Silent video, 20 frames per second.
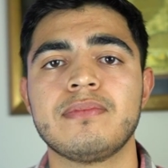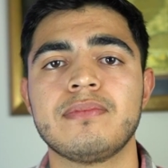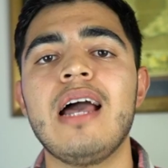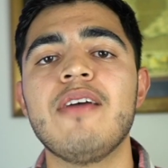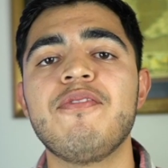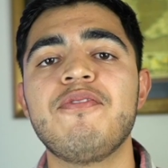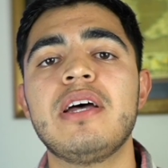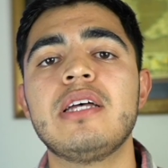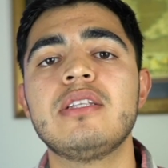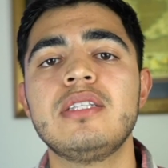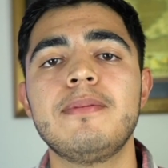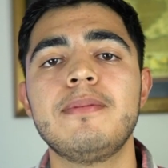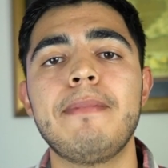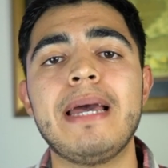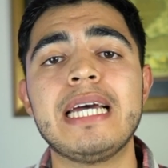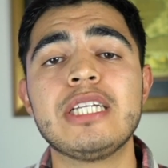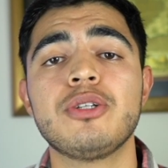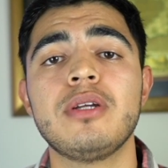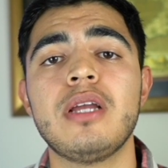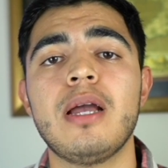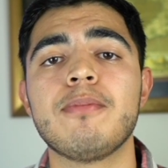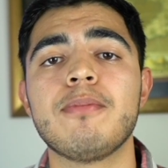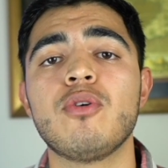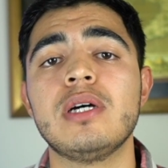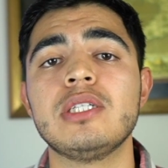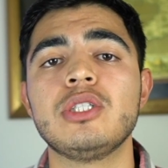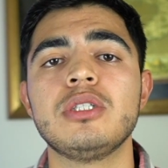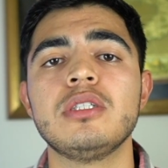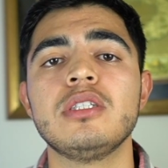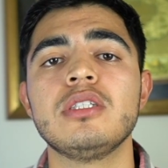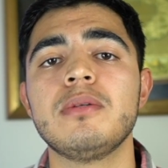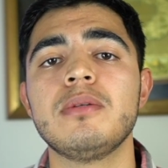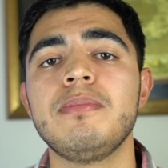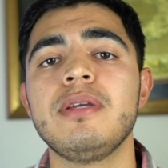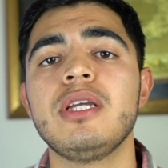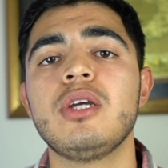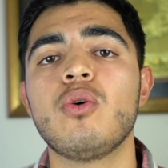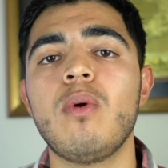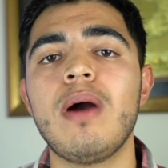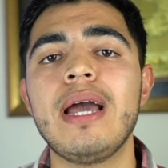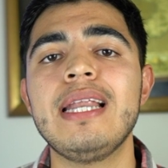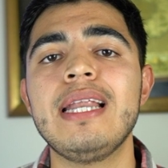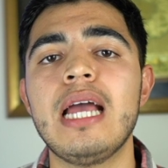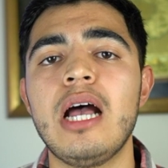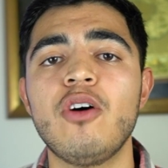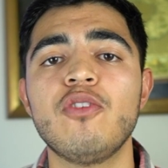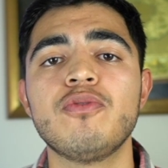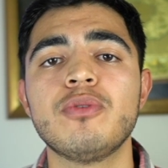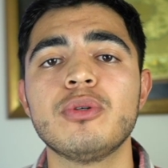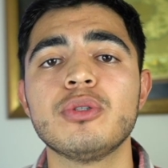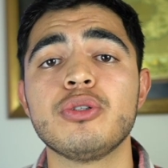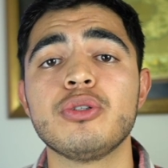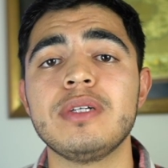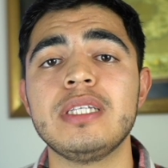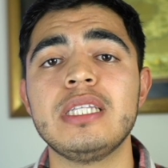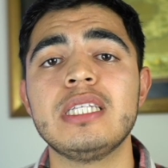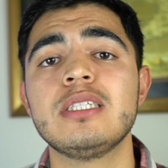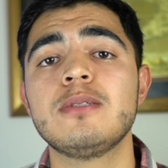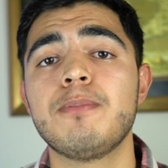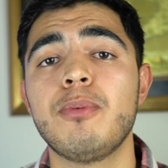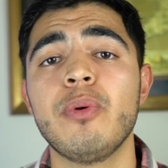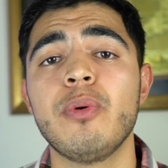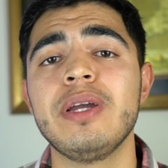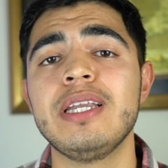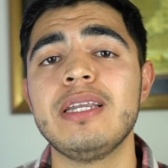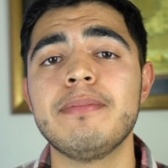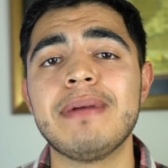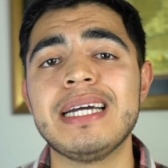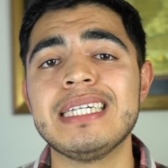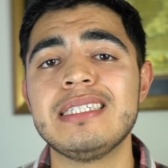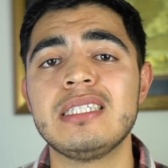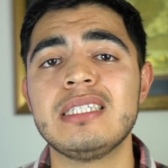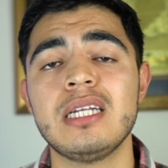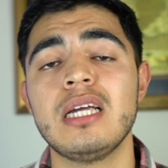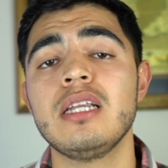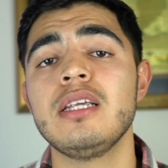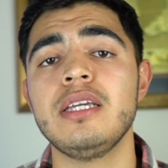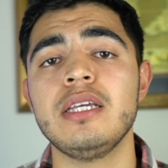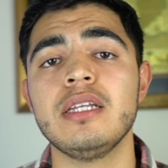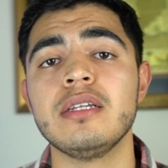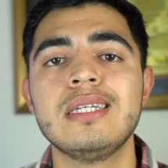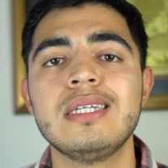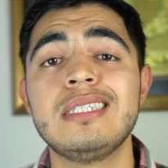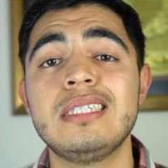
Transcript: I found the Mastery app questions to be quite helpful during this point in my studying,